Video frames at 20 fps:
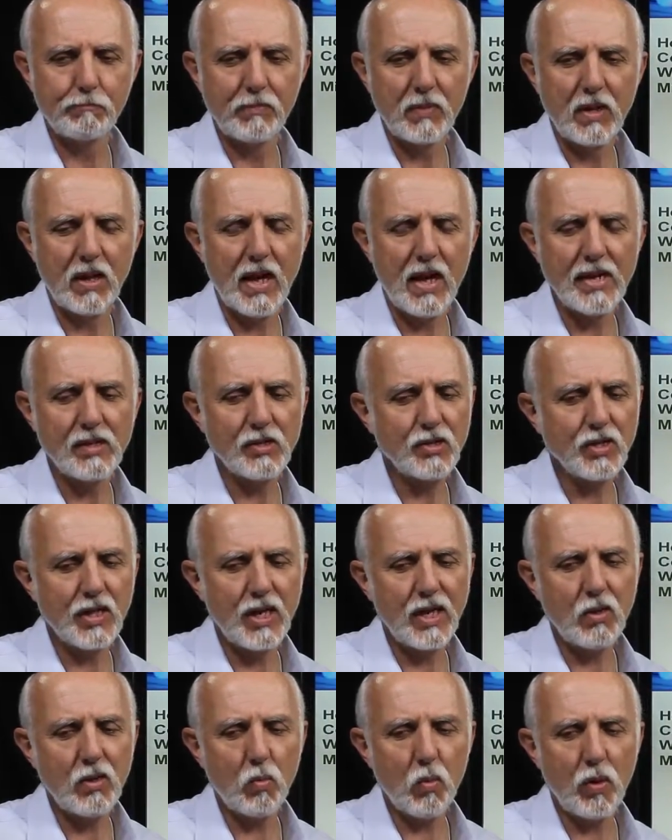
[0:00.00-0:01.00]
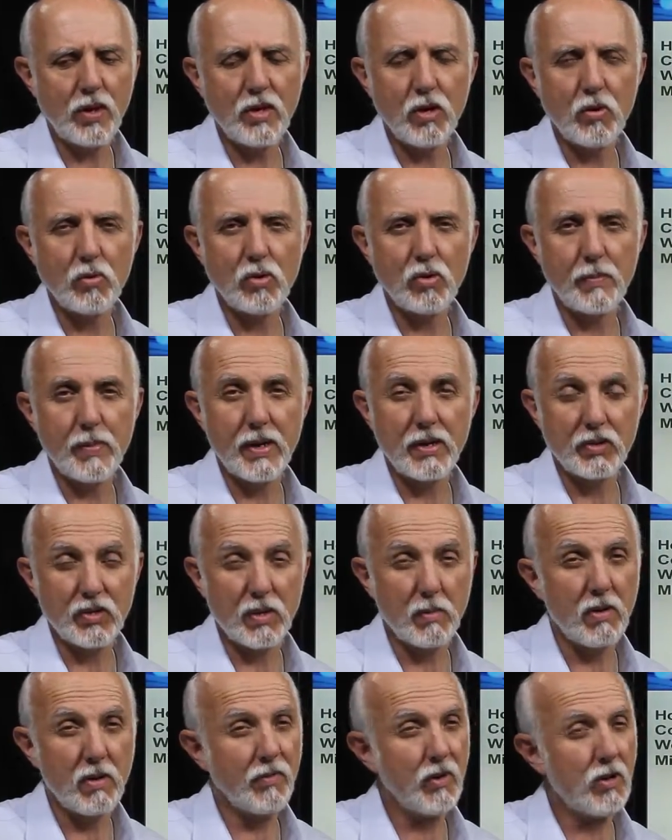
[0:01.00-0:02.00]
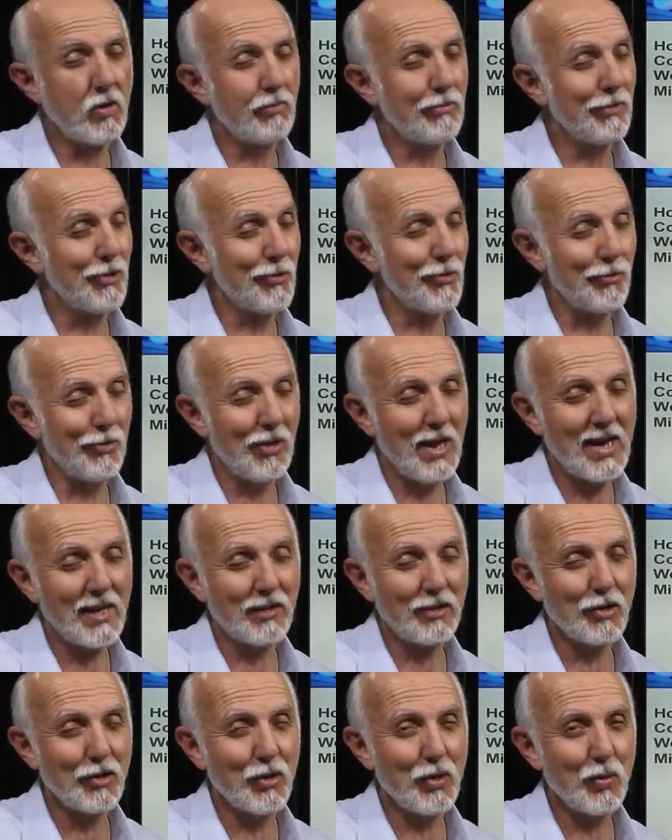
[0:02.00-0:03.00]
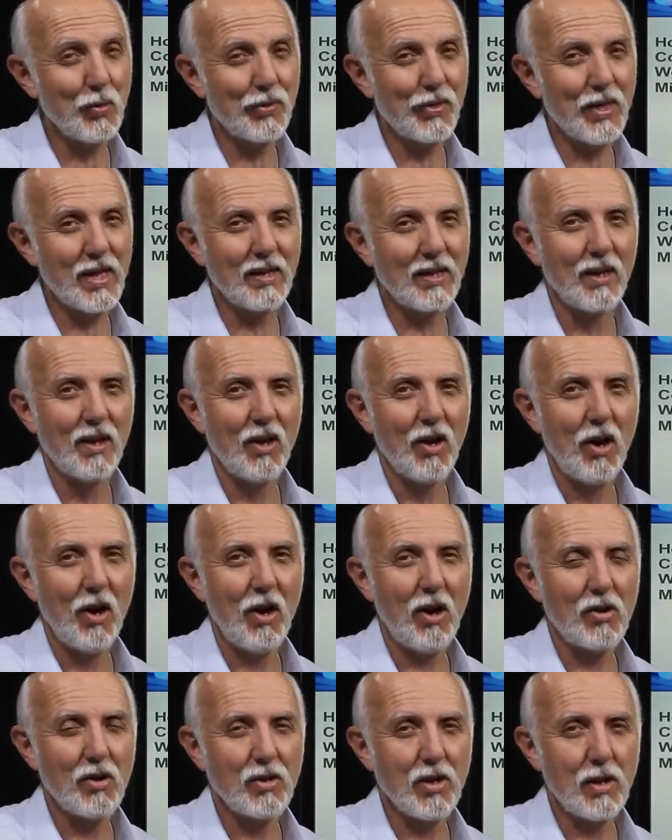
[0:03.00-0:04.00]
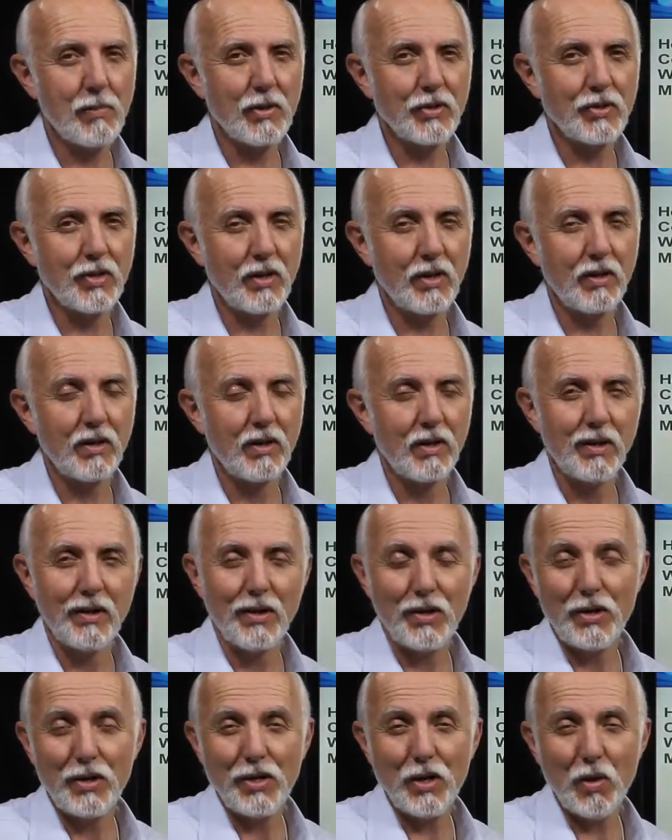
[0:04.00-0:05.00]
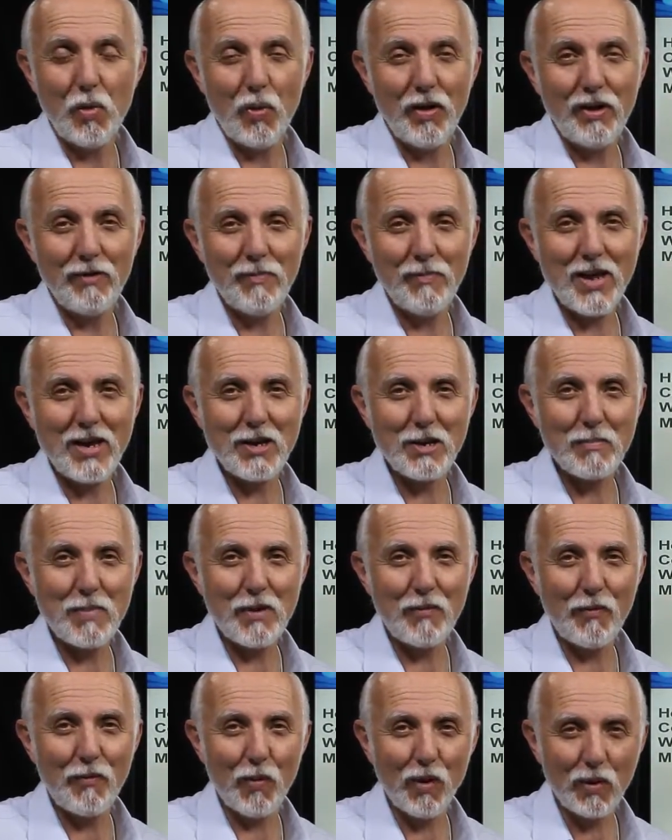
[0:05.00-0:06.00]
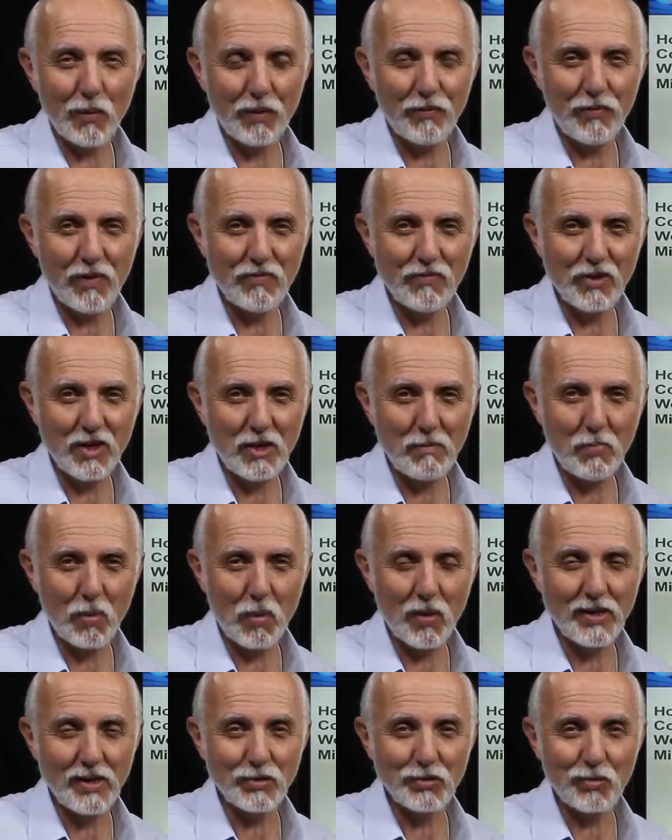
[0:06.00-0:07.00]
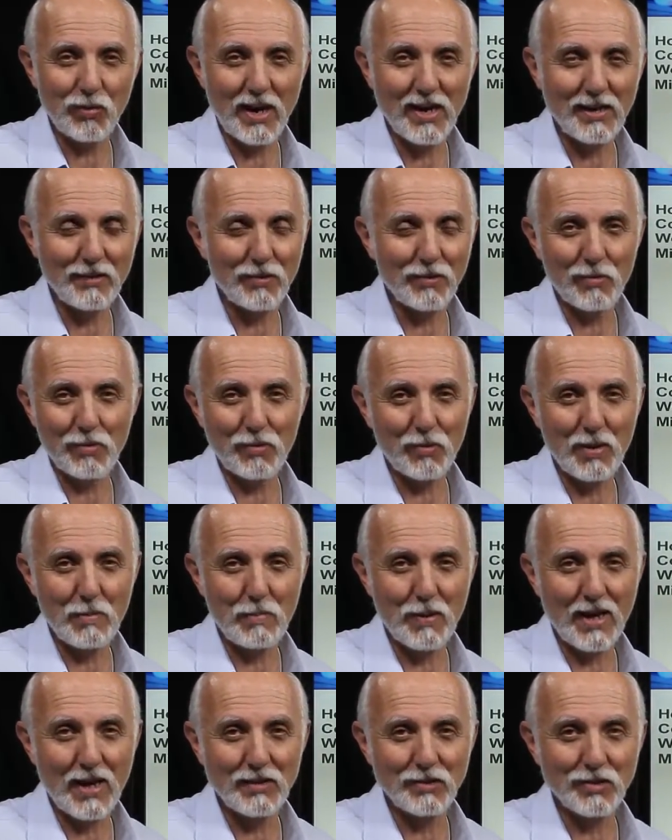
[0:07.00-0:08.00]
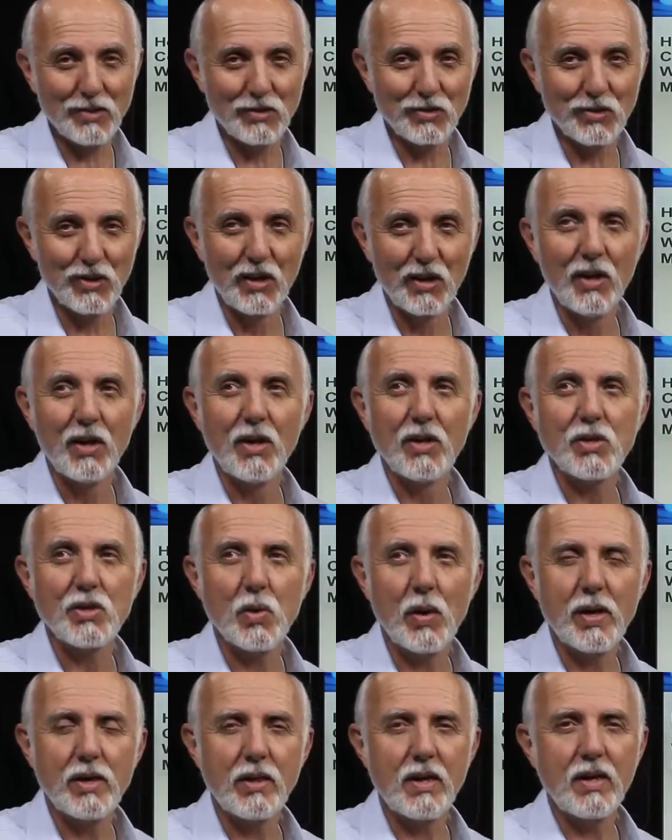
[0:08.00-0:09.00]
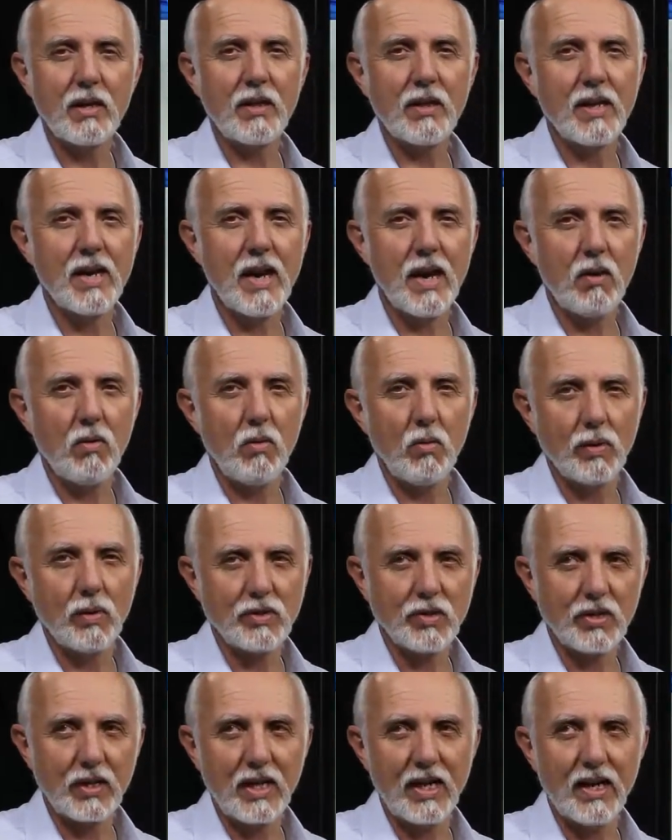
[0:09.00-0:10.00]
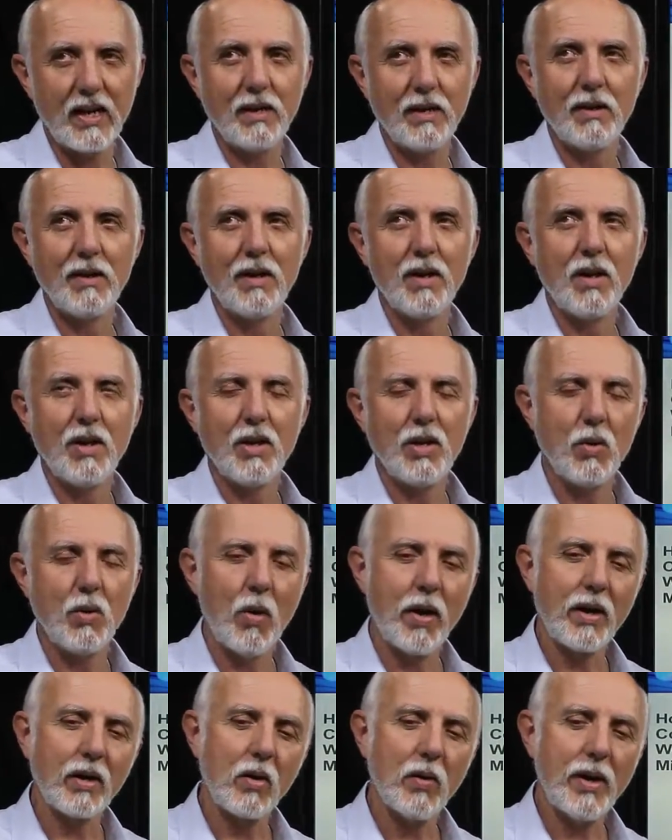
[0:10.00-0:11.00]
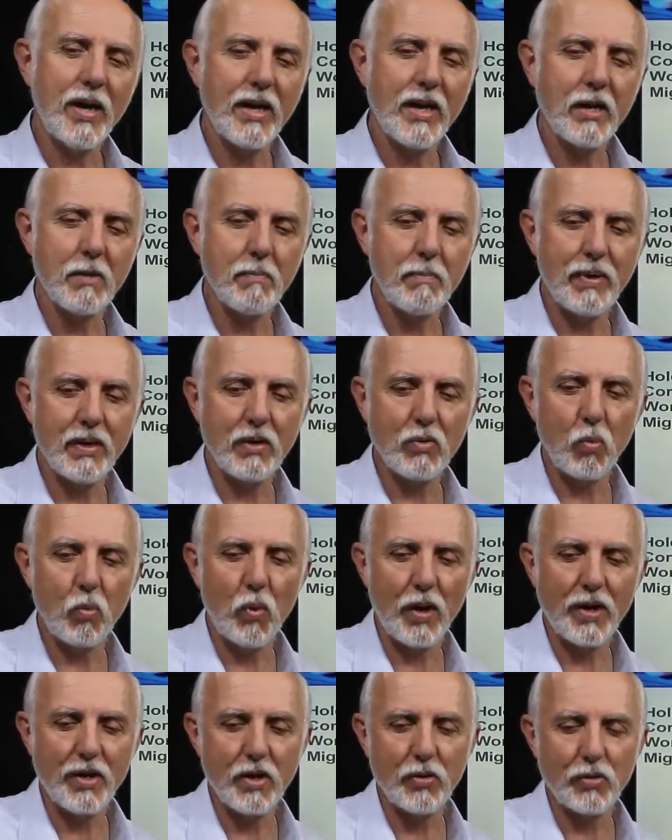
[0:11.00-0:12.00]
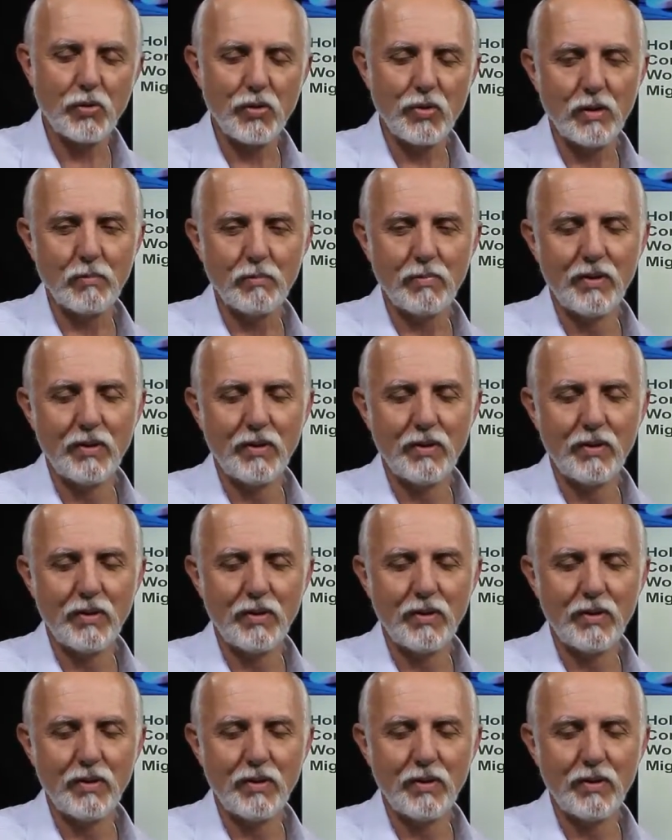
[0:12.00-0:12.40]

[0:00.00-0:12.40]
I'd say one no trump. Now, some of you don't like to do it with that heart doubleton. You would have made it before with 15 points, right? And there were 3 passes. So I think that now, once again, you want to go ahead and bid one no trump.